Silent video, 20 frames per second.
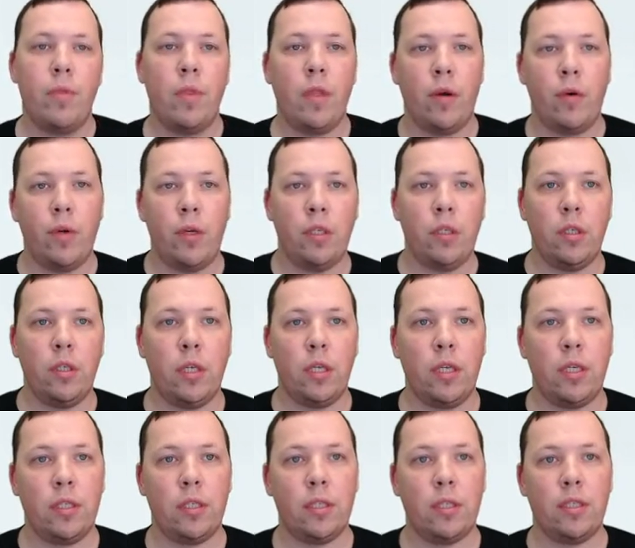Now here you
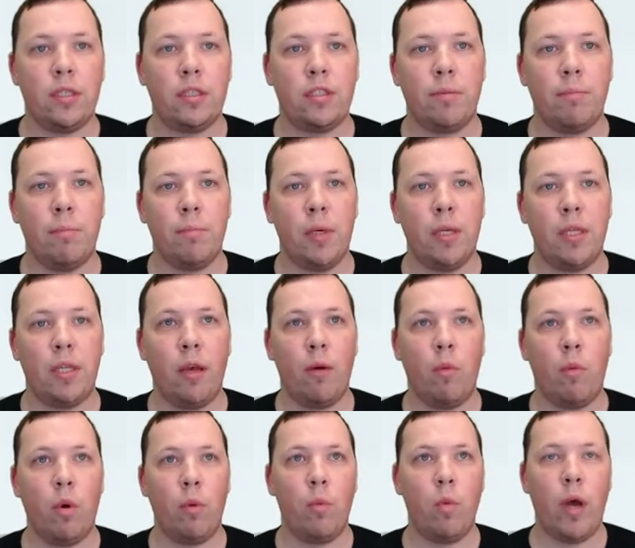click submit,
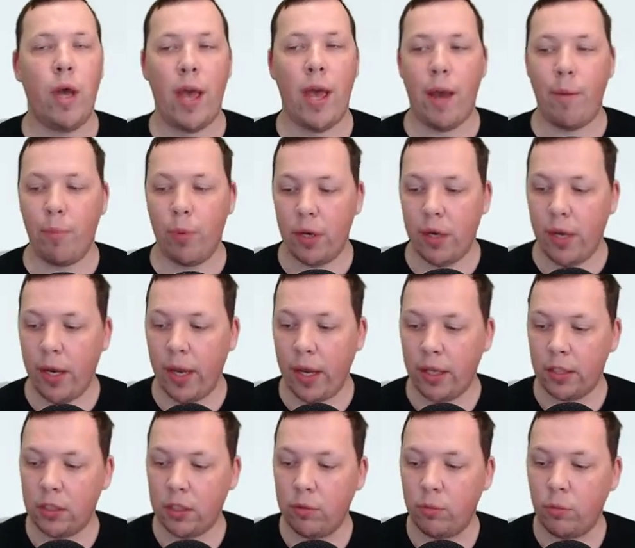and what will happen
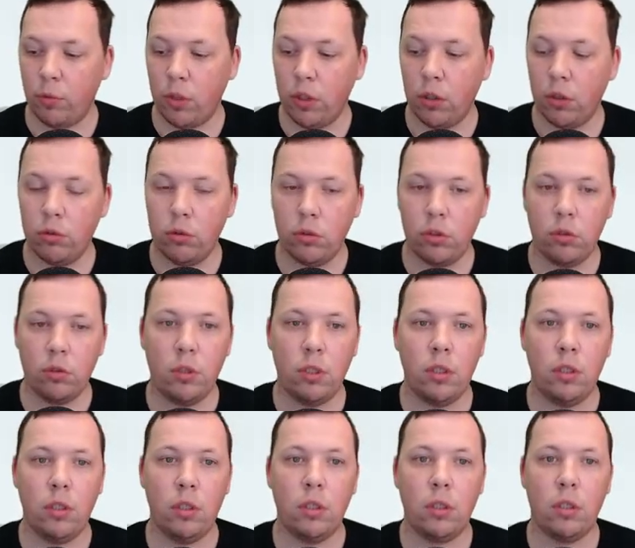next if we go to
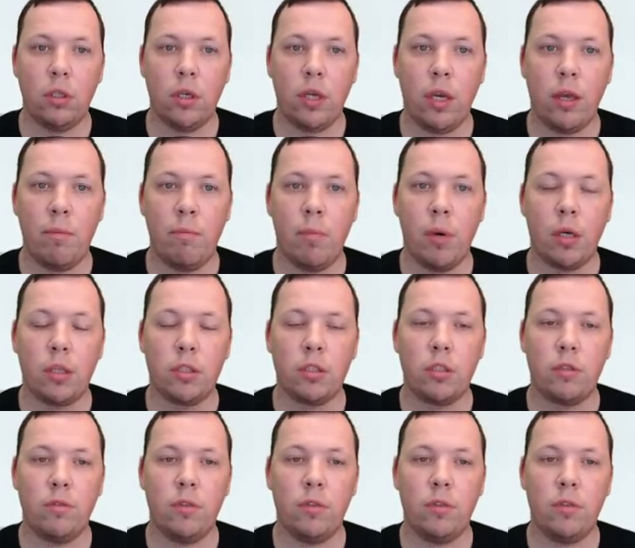the inbox of